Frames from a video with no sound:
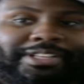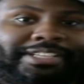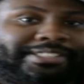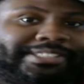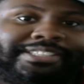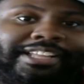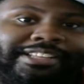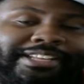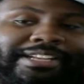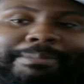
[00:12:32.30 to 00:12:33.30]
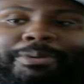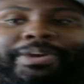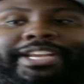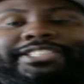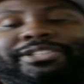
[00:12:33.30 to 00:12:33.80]
this is the number
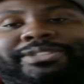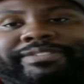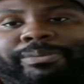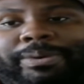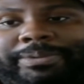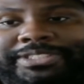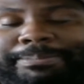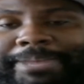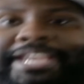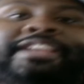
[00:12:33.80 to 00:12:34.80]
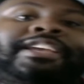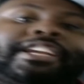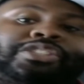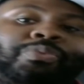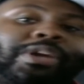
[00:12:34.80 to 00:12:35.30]
one excuse everyone wants to make.
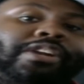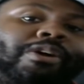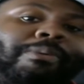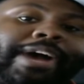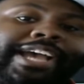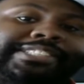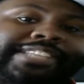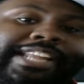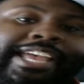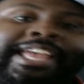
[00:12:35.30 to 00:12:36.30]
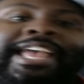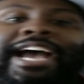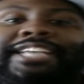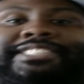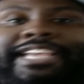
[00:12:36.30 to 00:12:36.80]
Because you want to know why I say that?
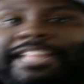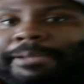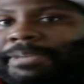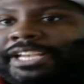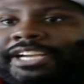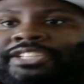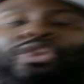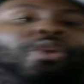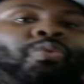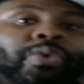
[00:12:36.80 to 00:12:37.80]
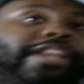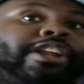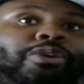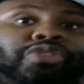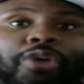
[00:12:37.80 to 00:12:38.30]
I say that because we
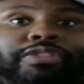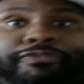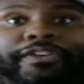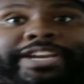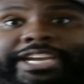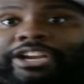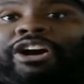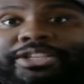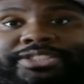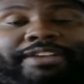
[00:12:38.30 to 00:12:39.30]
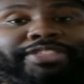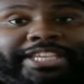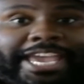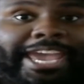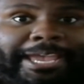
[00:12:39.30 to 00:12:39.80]
don't know the fucking cost of the
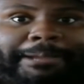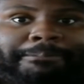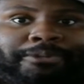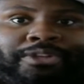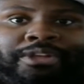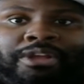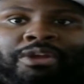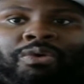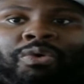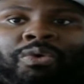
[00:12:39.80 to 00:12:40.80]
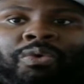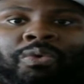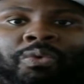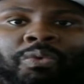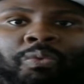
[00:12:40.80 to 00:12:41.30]
game.
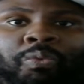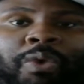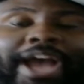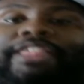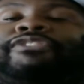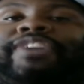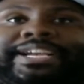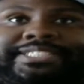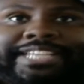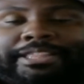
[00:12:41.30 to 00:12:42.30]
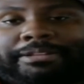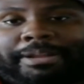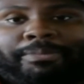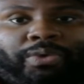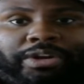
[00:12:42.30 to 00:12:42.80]
Why the fuck is that the
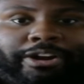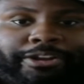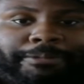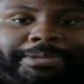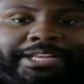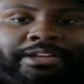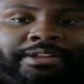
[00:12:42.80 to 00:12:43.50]
number one argument?